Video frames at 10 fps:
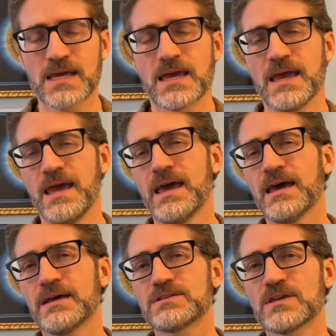
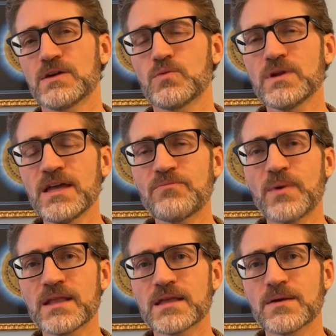And it would have
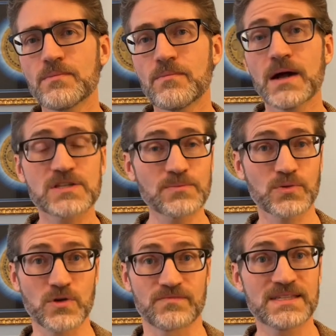been much
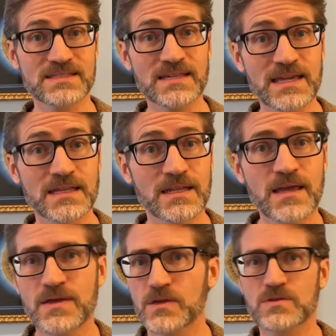improved. This scene,
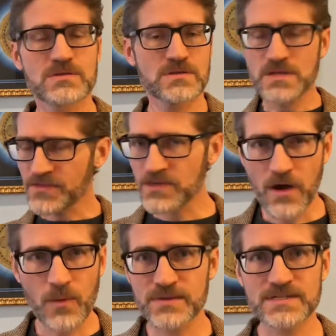nothing
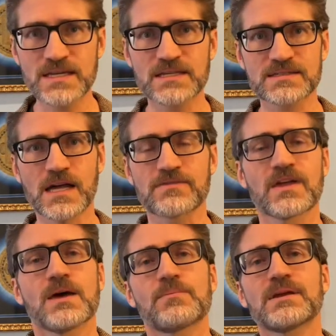wrong with the scene itself,
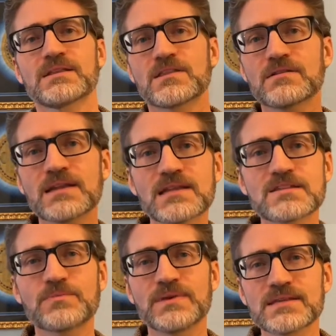but there needed to
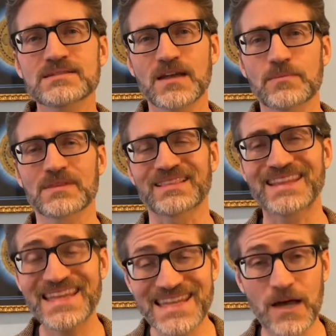be some
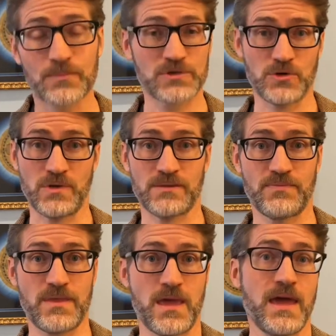lead up to it.
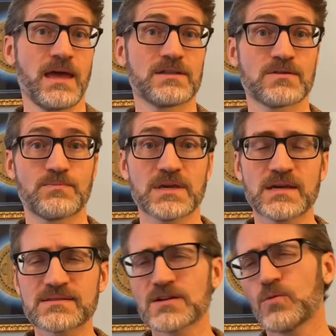And
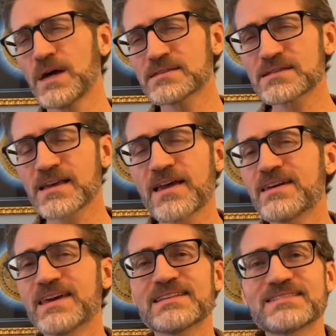because there wasn't,
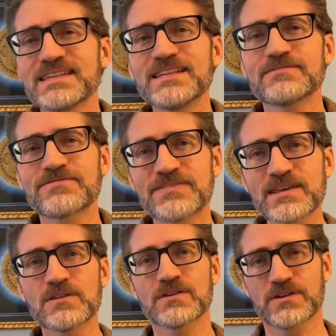it didn't
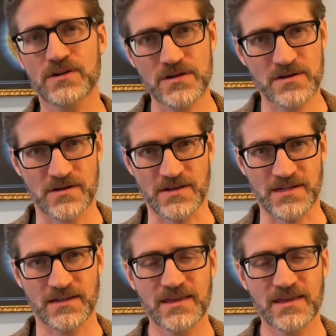feel earned.